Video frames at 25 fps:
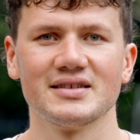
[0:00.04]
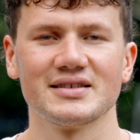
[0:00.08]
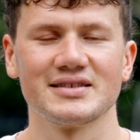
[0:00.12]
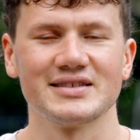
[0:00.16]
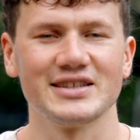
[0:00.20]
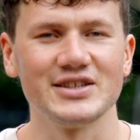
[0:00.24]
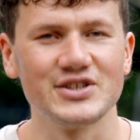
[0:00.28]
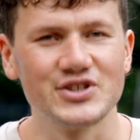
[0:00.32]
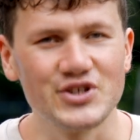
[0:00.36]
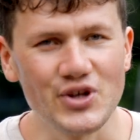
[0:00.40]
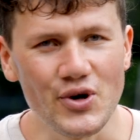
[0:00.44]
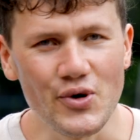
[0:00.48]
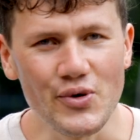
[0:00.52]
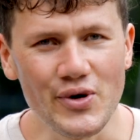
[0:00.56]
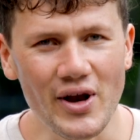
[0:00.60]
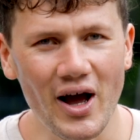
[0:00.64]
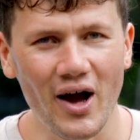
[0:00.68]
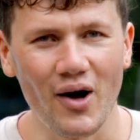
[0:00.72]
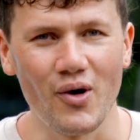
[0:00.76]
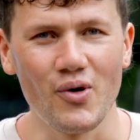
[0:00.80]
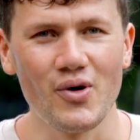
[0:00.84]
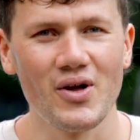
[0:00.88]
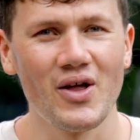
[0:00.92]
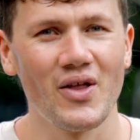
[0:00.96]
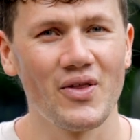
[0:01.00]
Did you
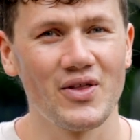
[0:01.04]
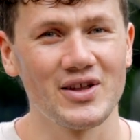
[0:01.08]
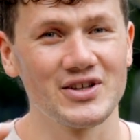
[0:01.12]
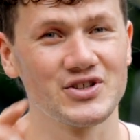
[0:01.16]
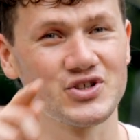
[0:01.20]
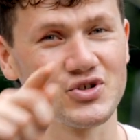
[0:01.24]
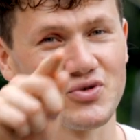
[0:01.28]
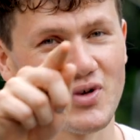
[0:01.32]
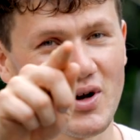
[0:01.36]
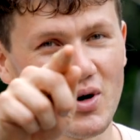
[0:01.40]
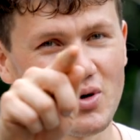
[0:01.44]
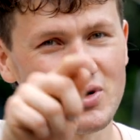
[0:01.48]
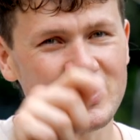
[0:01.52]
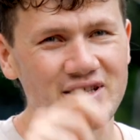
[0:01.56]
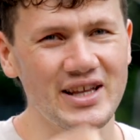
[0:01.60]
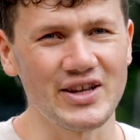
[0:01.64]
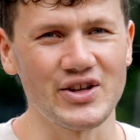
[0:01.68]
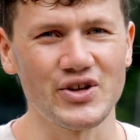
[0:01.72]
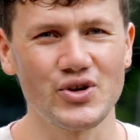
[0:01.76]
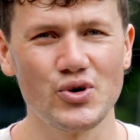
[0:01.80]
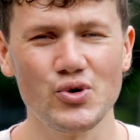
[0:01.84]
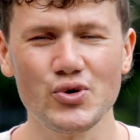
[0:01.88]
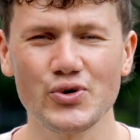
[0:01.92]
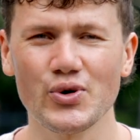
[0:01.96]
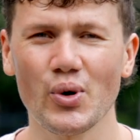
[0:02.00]
know the drills that
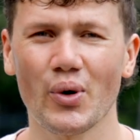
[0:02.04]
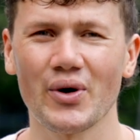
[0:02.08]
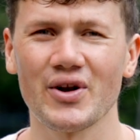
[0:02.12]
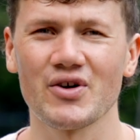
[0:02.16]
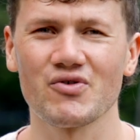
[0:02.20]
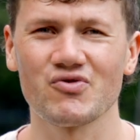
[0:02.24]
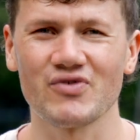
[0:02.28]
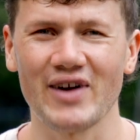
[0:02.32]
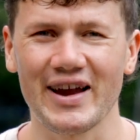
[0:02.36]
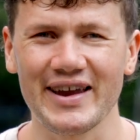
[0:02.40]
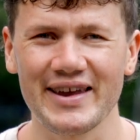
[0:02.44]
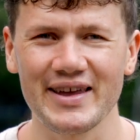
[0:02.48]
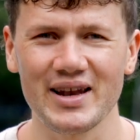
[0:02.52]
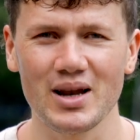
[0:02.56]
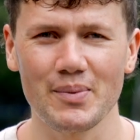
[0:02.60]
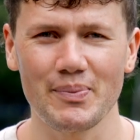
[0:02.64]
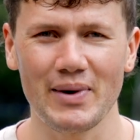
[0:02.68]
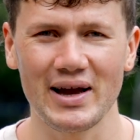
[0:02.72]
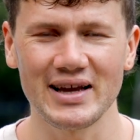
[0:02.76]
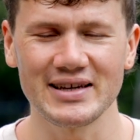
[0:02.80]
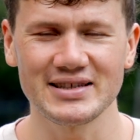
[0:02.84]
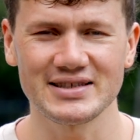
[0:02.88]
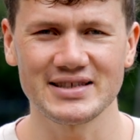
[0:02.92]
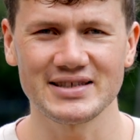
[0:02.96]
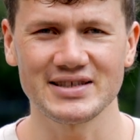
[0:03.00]
you do on a regular
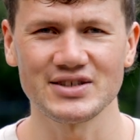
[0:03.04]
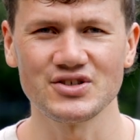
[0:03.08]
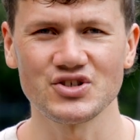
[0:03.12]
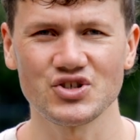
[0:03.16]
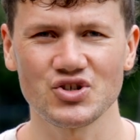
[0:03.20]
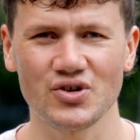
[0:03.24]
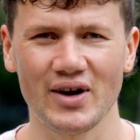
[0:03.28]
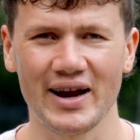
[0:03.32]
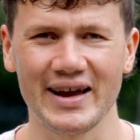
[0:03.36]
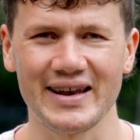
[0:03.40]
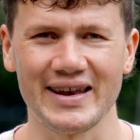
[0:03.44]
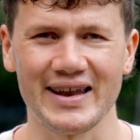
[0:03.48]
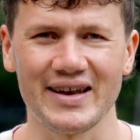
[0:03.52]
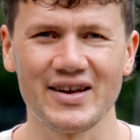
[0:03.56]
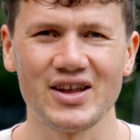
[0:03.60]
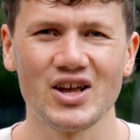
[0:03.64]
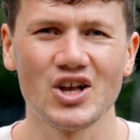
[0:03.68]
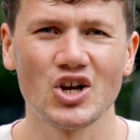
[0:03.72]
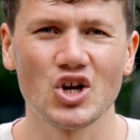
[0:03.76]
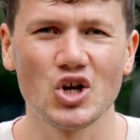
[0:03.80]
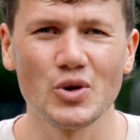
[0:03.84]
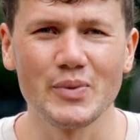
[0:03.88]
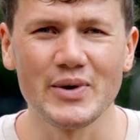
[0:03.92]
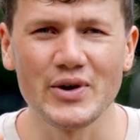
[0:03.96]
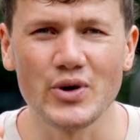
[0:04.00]
basis in training
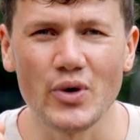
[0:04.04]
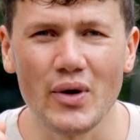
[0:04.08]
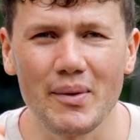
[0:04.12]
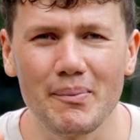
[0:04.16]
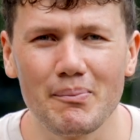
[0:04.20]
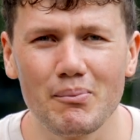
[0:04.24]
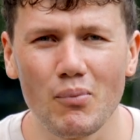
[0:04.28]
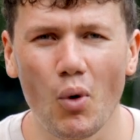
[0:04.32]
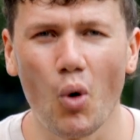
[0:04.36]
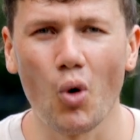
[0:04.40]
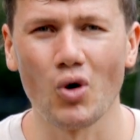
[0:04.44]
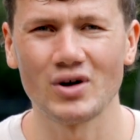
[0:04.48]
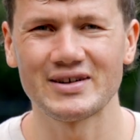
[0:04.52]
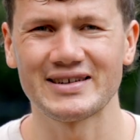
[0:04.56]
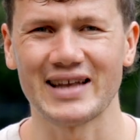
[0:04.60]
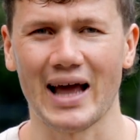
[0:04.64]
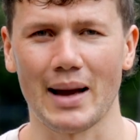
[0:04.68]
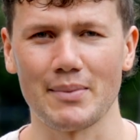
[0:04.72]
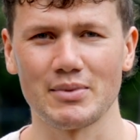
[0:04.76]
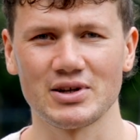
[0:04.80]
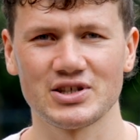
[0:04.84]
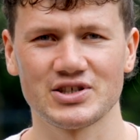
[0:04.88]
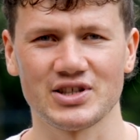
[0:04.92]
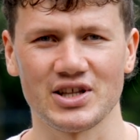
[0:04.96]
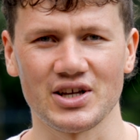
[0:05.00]
could be doing more
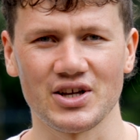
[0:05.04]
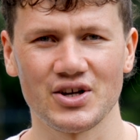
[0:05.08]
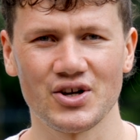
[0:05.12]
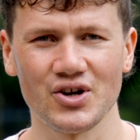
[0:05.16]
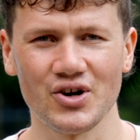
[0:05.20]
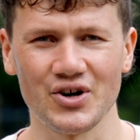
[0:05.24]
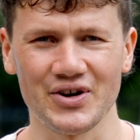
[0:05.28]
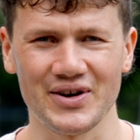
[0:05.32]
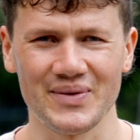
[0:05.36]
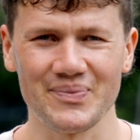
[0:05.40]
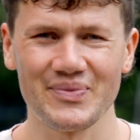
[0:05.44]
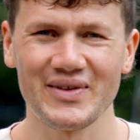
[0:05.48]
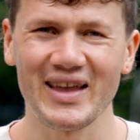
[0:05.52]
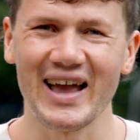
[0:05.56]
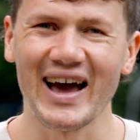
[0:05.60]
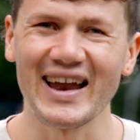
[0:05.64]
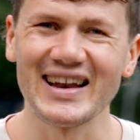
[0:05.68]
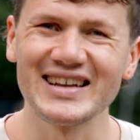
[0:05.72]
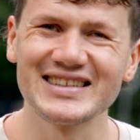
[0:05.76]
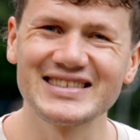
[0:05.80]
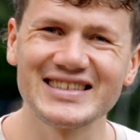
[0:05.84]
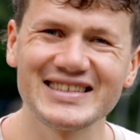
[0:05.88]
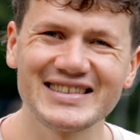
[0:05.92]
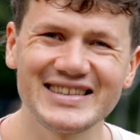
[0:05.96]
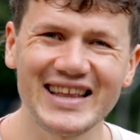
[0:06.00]
damage than good? And in
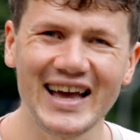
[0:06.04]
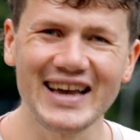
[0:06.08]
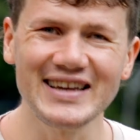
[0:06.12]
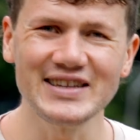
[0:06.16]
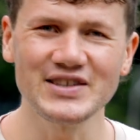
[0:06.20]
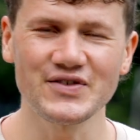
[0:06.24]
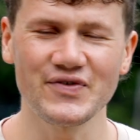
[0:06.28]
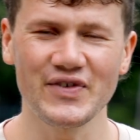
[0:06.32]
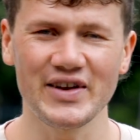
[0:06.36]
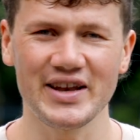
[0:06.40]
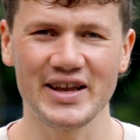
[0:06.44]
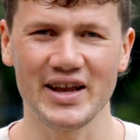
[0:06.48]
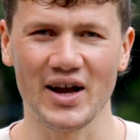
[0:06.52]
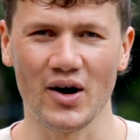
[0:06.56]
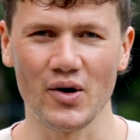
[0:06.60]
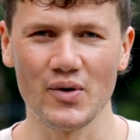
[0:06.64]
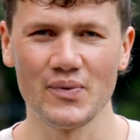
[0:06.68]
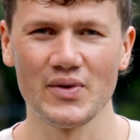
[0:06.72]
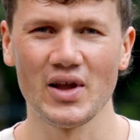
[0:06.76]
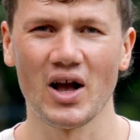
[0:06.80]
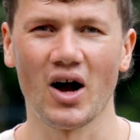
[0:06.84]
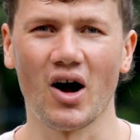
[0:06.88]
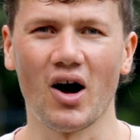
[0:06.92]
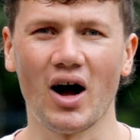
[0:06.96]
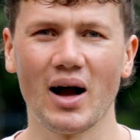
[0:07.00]
today's video,
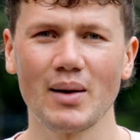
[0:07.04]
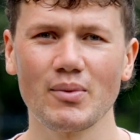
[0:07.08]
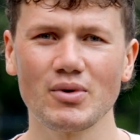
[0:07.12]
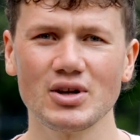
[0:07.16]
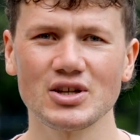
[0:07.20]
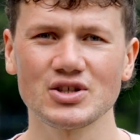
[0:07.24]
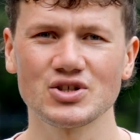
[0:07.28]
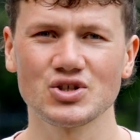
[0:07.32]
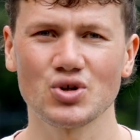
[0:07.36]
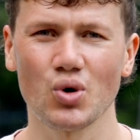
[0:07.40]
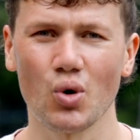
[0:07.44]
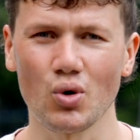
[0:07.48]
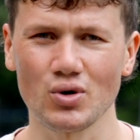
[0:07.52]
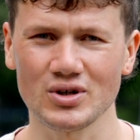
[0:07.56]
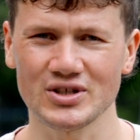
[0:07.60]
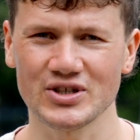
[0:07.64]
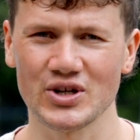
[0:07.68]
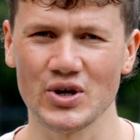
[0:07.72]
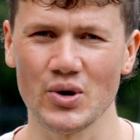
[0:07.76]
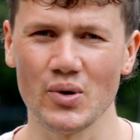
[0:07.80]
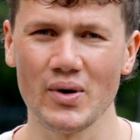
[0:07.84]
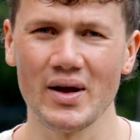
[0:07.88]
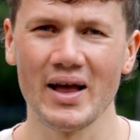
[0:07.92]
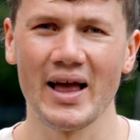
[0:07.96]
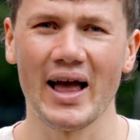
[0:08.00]
I'm going to talk to
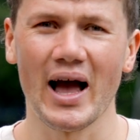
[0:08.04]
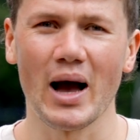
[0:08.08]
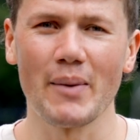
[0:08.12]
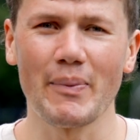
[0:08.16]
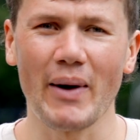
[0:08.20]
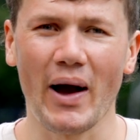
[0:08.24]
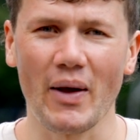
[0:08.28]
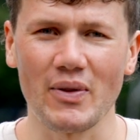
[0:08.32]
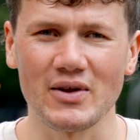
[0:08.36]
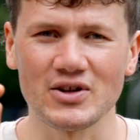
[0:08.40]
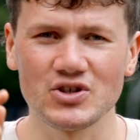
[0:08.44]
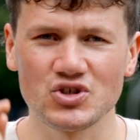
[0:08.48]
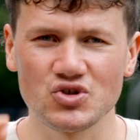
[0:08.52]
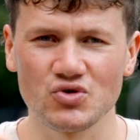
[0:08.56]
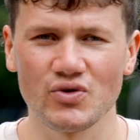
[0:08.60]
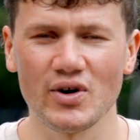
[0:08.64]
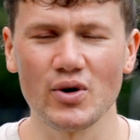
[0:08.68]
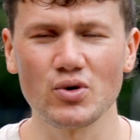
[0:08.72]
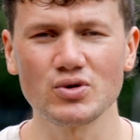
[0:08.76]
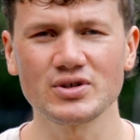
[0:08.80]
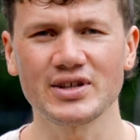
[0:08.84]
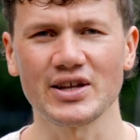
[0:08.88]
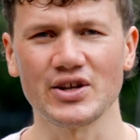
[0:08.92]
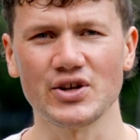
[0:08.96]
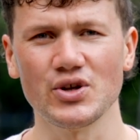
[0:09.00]
you about the
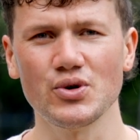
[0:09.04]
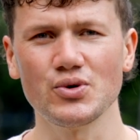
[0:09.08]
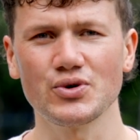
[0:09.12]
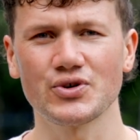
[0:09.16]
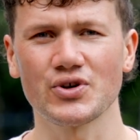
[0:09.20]
drills that you